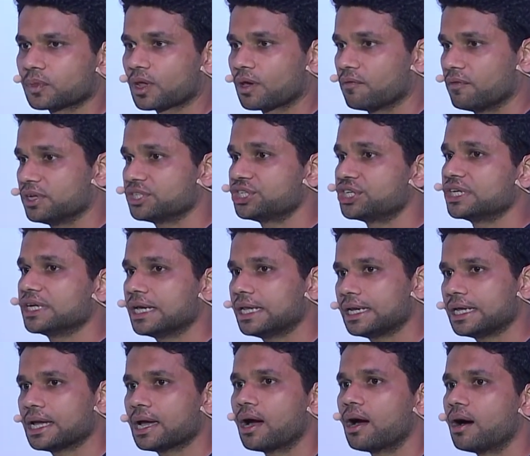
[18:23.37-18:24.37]
which
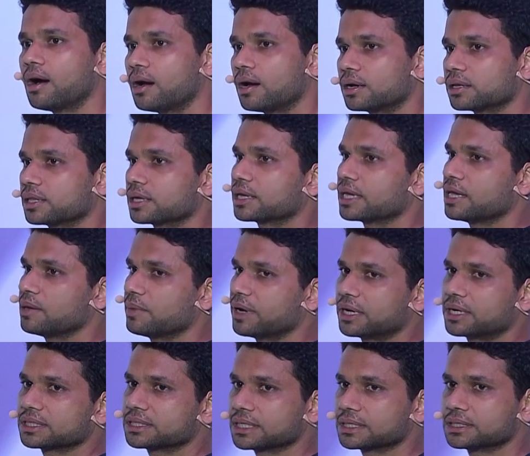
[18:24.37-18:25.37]
really are the key
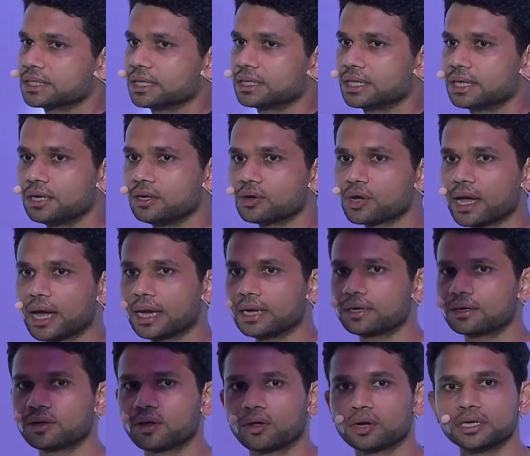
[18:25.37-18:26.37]
matrices that they look at
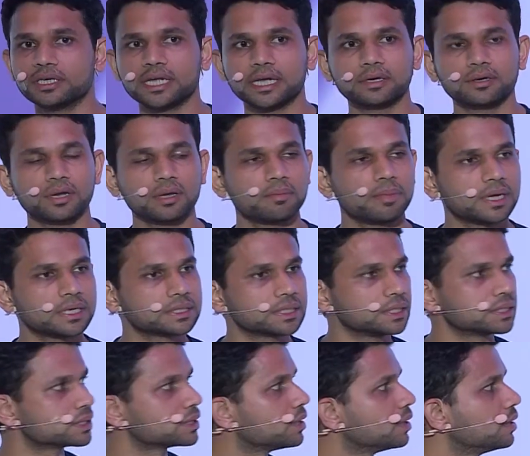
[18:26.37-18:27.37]
on a day-to-day
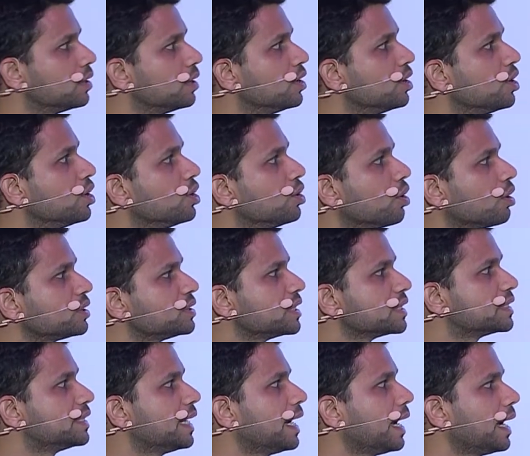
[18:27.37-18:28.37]
basis. Not
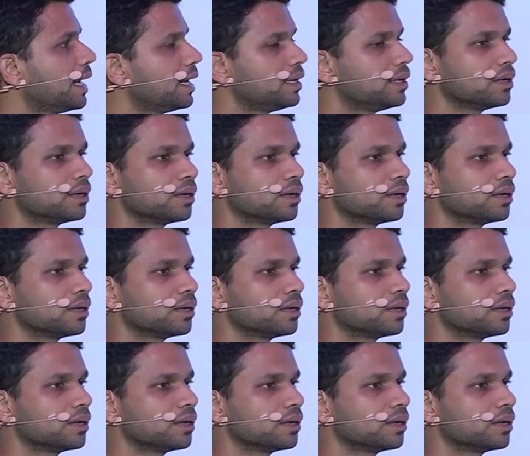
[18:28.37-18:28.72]
just that,